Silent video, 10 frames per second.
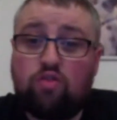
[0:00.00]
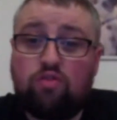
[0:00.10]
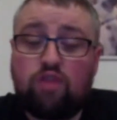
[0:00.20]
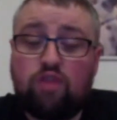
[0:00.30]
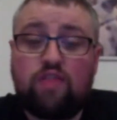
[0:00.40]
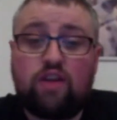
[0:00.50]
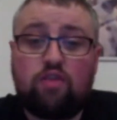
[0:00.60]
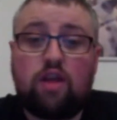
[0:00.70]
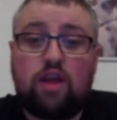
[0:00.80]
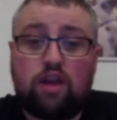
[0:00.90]
I think
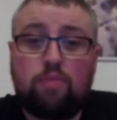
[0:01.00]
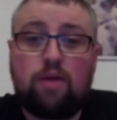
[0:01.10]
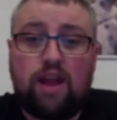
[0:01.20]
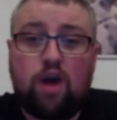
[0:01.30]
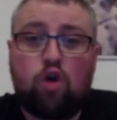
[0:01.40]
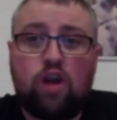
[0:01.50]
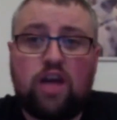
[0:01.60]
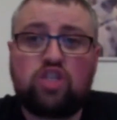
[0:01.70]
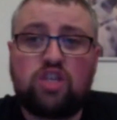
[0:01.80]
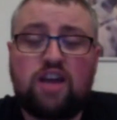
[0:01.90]
it could be an all-action
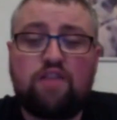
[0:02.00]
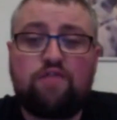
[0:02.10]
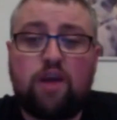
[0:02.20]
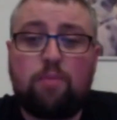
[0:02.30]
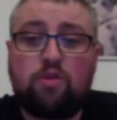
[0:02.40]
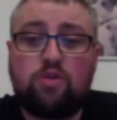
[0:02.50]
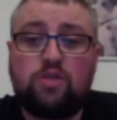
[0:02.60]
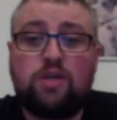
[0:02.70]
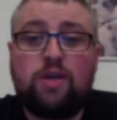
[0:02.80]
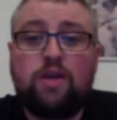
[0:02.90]
kind of fight, because
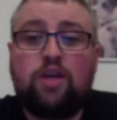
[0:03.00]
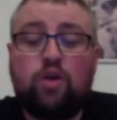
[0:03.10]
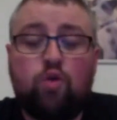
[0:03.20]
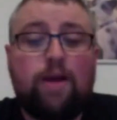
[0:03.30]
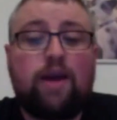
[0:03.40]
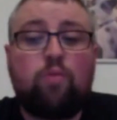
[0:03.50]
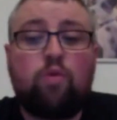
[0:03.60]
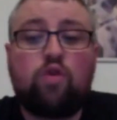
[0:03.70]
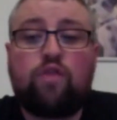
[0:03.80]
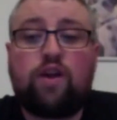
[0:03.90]
you go back and watch
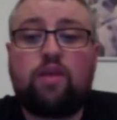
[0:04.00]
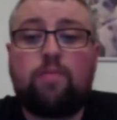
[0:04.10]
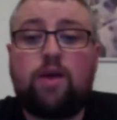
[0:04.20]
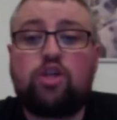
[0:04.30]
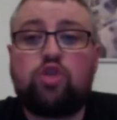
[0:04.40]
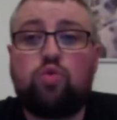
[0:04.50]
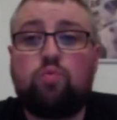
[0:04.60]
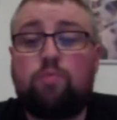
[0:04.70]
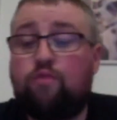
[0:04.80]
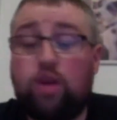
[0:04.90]
Frank Camacho
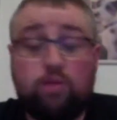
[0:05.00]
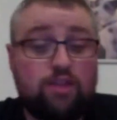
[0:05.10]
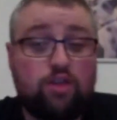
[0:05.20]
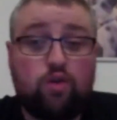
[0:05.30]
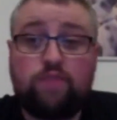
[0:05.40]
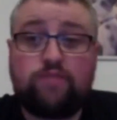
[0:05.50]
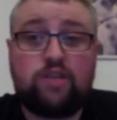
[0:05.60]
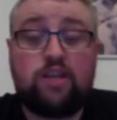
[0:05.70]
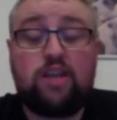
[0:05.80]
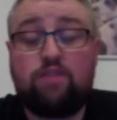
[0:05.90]
before he was in the UFC and
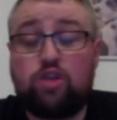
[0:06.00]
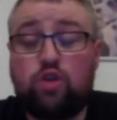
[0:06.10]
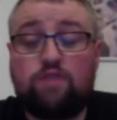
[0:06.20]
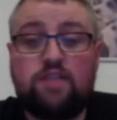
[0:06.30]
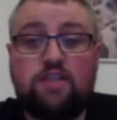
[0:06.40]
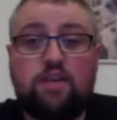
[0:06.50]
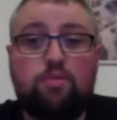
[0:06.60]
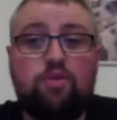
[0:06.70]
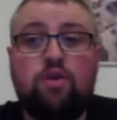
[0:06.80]
even his UFC debut.